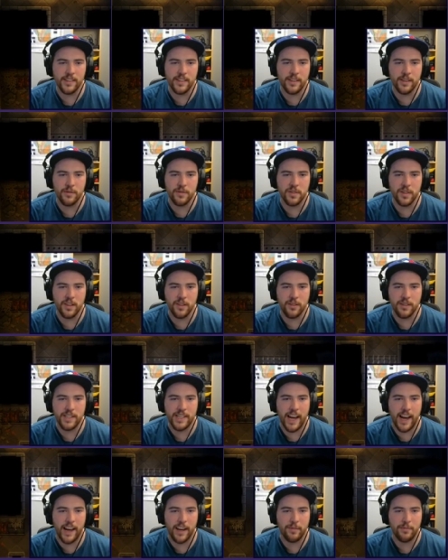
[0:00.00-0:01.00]
this thing was going to
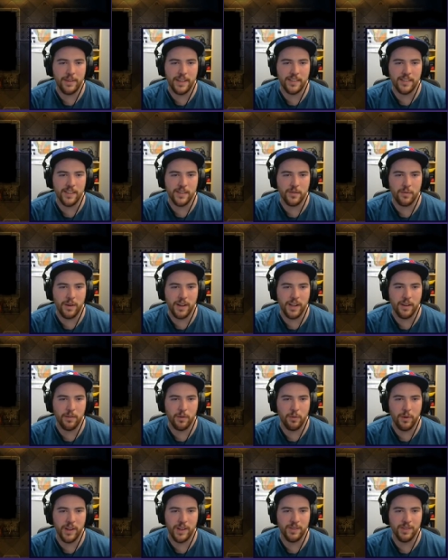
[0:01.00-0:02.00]
attack me, so that's why I
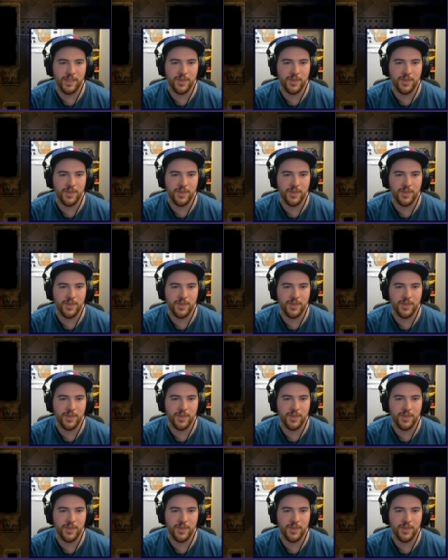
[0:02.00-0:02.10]
never went and